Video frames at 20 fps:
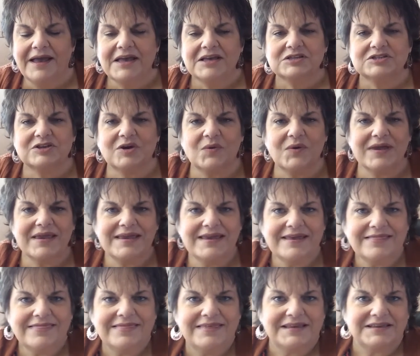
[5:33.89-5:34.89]
So
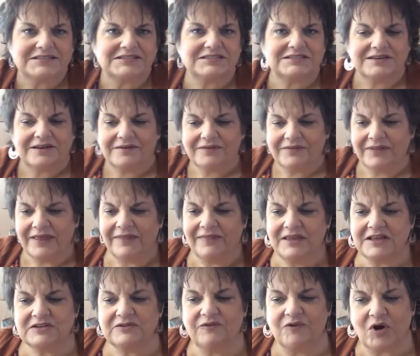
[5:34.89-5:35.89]
in
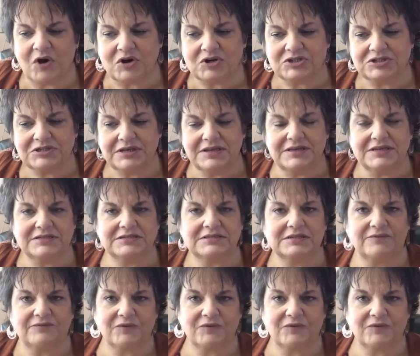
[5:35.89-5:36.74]
these verses,